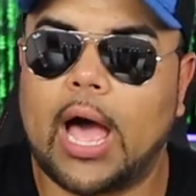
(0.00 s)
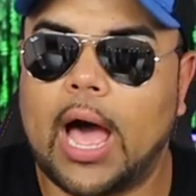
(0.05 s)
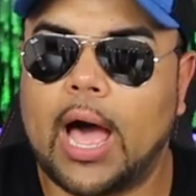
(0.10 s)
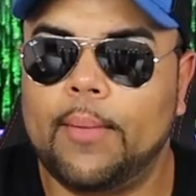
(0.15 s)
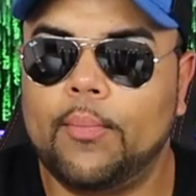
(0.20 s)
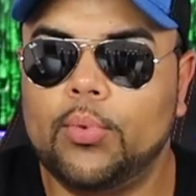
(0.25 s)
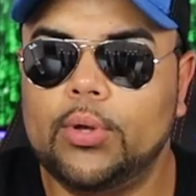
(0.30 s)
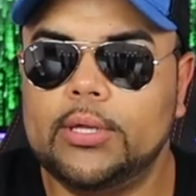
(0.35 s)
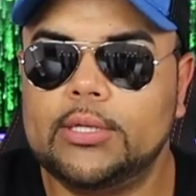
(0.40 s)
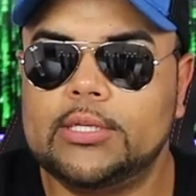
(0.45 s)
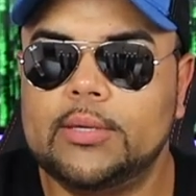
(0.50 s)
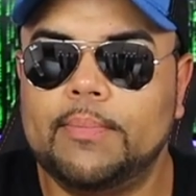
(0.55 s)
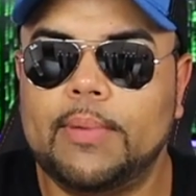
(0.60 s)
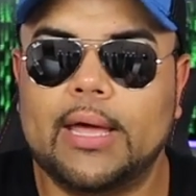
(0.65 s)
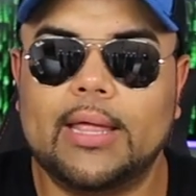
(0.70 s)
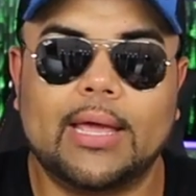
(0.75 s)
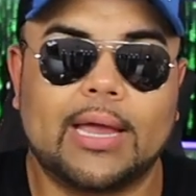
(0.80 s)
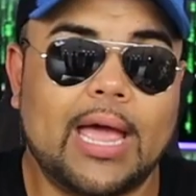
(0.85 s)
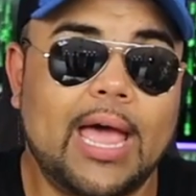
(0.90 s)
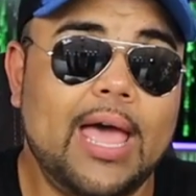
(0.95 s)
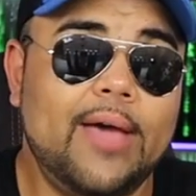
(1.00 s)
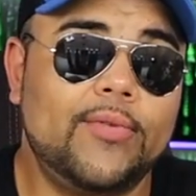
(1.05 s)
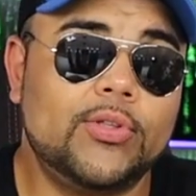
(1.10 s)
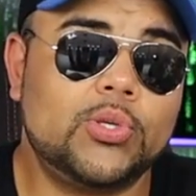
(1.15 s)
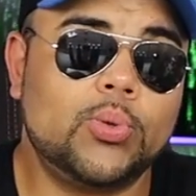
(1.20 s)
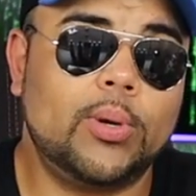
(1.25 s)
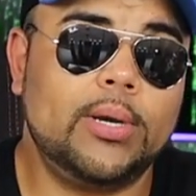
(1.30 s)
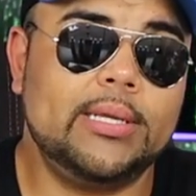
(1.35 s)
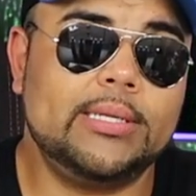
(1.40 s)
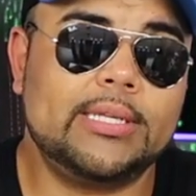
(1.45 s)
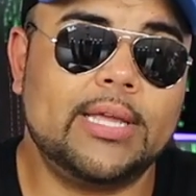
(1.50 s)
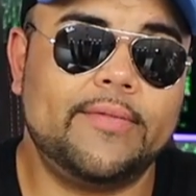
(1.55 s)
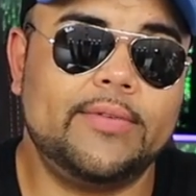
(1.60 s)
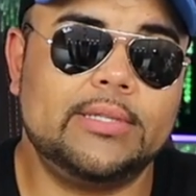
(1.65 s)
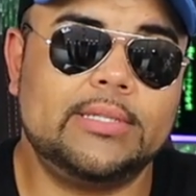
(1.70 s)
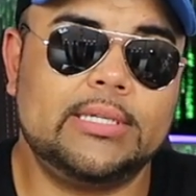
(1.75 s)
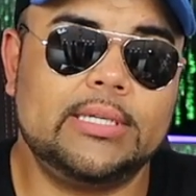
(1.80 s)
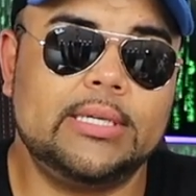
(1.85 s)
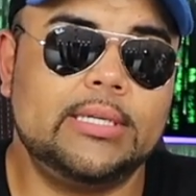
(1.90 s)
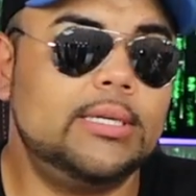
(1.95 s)
I'm willing to bet, like I have a
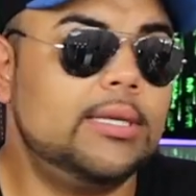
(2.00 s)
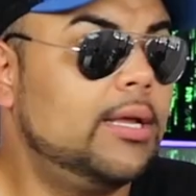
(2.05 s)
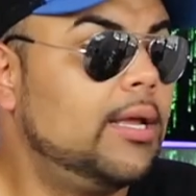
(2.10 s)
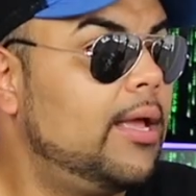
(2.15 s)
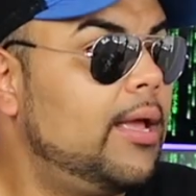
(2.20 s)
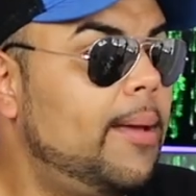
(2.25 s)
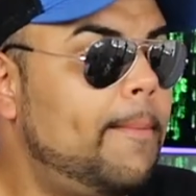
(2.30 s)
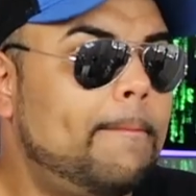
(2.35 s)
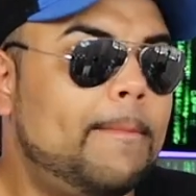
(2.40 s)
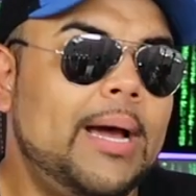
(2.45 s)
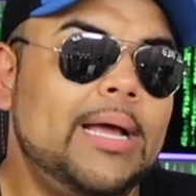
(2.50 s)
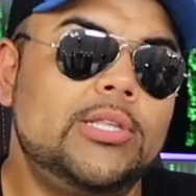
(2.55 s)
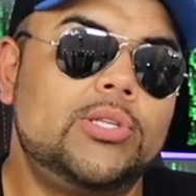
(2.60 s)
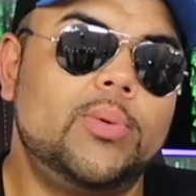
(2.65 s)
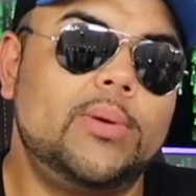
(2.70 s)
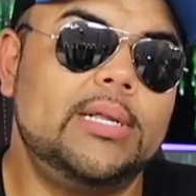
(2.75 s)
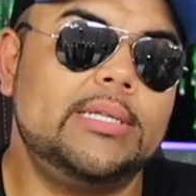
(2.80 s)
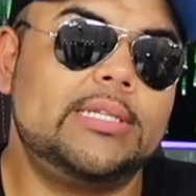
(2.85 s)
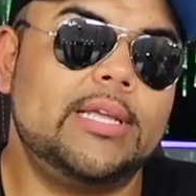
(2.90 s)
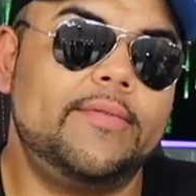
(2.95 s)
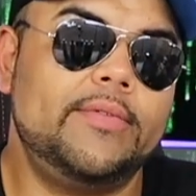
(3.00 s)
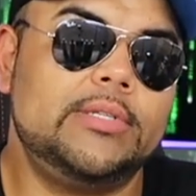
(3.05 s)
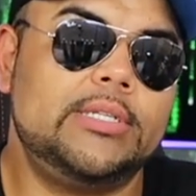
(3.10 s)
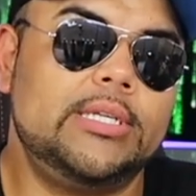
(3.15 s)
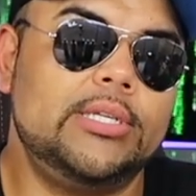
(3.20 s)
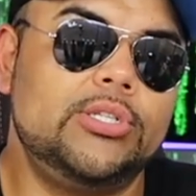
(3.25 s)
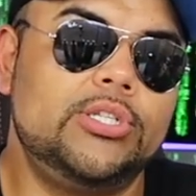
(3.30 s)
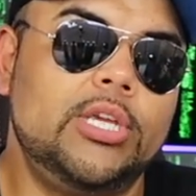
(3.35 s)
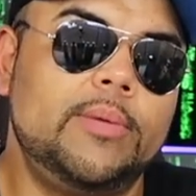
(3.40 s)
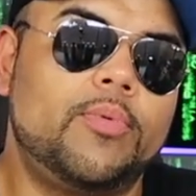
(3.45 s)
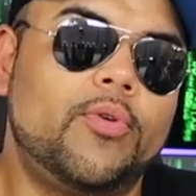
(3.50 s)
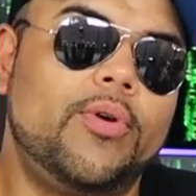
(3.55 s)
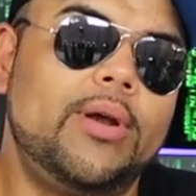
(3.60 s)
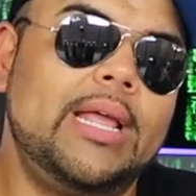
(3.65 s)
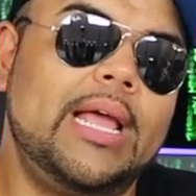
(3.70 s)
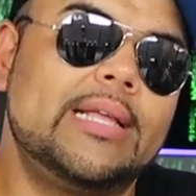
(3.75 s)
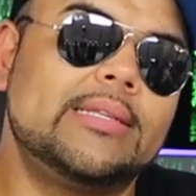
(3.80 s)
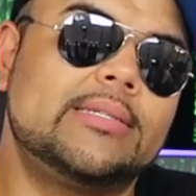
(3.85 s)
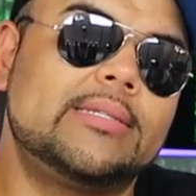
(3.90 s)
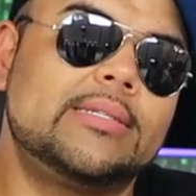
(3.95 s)
2017, my 2017 Jeep
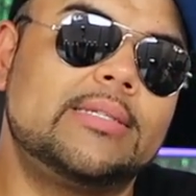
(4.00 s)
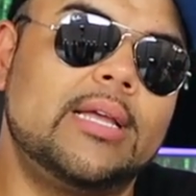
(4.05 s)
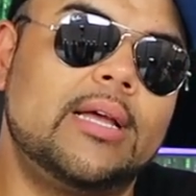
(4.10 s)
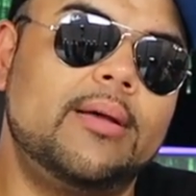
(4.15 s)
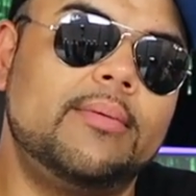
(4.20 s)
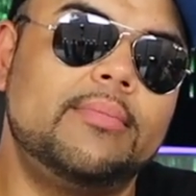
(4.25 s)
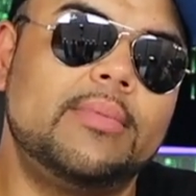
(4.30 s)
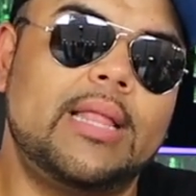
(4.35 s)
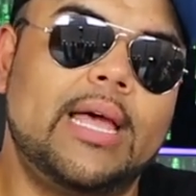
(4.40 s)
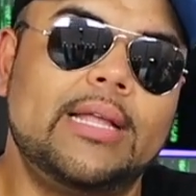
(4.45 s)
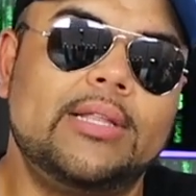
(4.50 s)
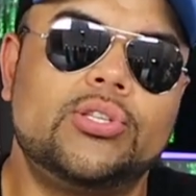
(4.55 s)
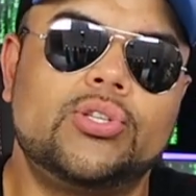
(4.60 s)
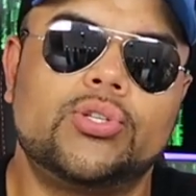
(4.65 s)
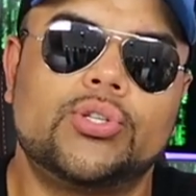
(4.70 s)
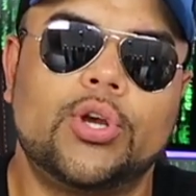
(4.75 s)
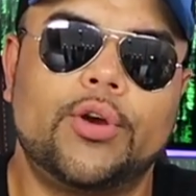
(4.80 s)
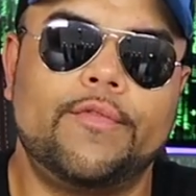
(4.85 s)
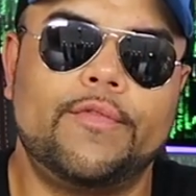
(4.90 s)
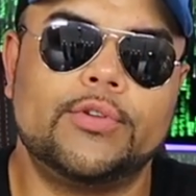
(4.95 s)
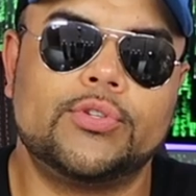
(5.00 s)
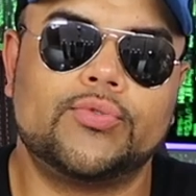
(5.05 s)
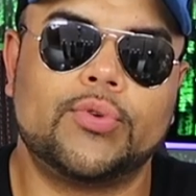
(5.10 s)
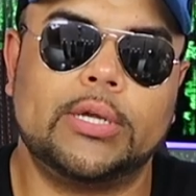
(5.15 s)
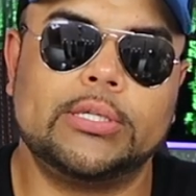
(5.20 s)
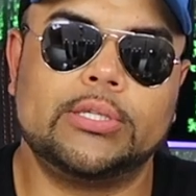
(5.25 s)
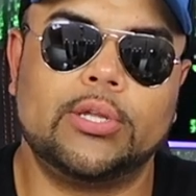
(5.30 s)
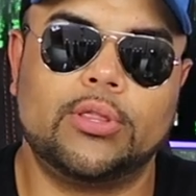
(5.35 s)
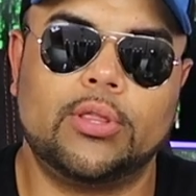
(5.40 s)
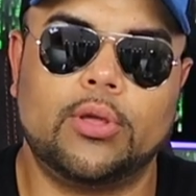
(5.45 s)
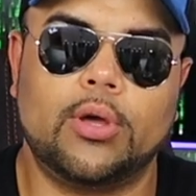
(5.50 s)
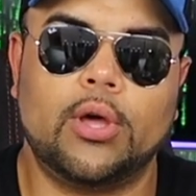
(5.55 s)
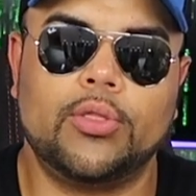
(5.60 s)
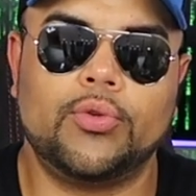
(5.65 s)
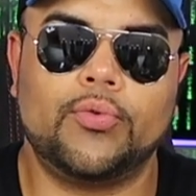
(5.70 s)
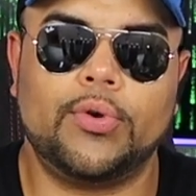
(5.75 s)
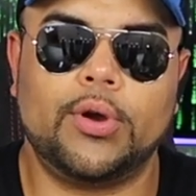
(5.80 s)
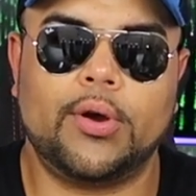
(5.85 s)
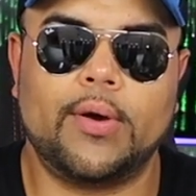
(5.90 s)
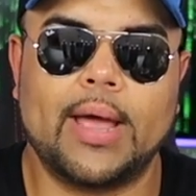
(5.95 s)
already has some light surface rust on
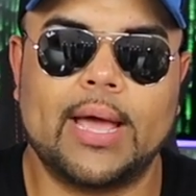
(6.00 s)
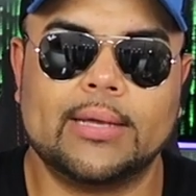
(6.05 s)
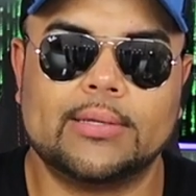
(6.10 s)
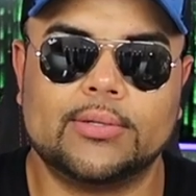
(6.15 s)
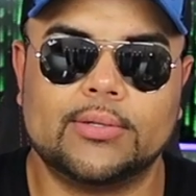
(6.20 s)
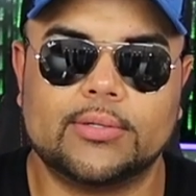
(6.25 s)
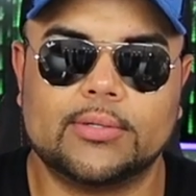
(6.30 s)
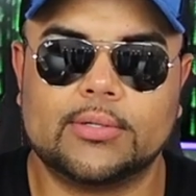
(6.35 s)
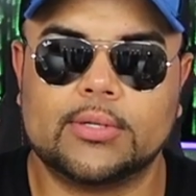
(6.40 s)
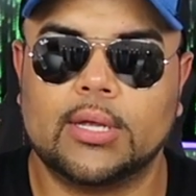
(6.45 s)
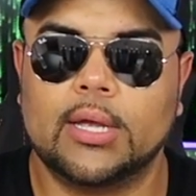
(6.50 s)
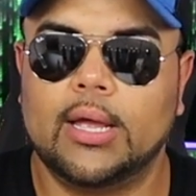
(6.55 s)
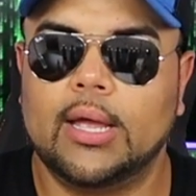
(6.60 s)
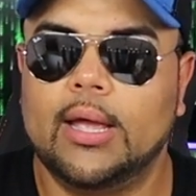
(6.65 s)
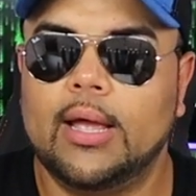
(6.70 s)
the rear axles.